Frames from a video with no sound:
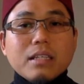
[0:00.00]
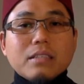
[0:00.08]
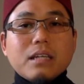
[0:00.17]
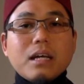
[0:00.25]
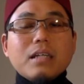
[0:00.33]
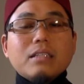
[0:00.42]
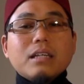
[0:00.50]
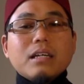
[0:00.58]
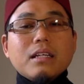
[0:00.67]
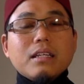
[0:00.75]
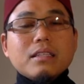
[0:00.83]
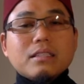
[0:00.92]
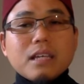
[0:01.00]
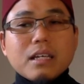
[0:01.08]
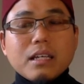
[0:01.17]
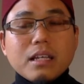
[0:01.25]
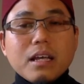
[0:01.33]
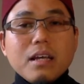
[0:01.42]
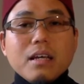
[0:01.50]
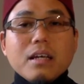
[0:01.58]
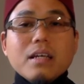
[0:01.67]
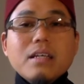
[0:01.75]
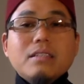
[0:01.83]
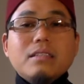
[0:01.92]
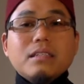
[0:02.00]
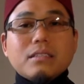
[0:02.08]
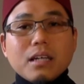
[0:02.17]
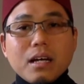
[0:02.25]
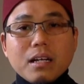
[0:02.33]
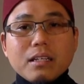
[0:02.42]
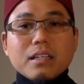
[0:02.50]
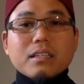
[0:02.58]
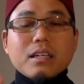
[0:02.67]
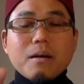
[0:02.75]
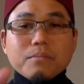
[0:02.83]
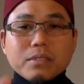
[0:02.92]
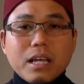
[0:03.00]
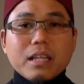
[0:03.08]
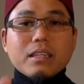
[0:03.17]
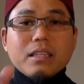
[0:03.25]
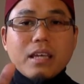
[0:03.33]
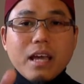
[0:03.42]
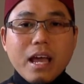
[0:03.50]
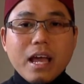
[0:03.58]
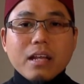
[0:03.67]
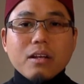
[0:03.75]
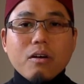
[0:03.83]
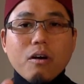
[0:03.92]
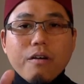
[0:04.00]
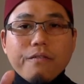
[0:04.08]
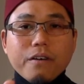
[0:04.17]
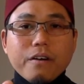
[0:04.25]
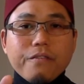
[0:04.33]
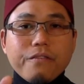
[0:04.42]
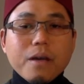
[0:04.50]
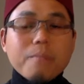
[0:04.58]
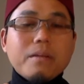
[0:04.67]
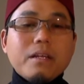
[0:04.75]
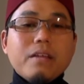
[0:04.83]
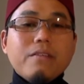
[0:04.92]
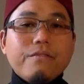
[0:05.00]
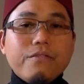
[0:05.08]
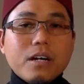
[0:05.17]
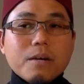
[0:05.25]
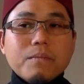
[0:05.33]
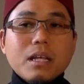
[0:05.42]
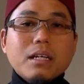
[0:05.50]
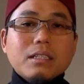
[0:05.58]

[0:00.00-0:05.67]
Ta ta'nith as-sakina is the ta that comes at the end of a feminine verb.